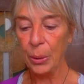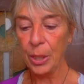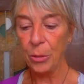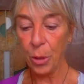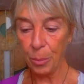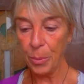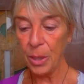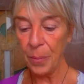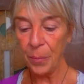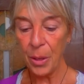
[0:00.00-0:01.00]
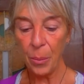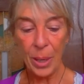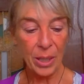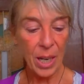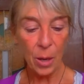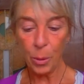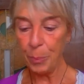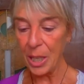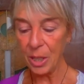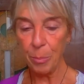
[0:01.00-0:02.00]
determine whether our
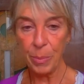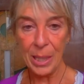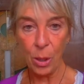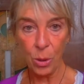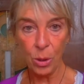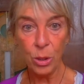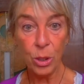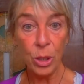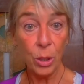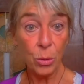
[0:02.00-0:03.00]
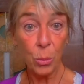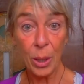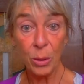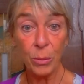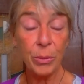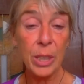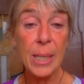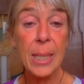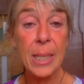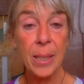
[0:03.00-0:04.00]
patient belonged to one of
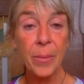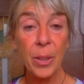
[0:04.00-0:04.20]
these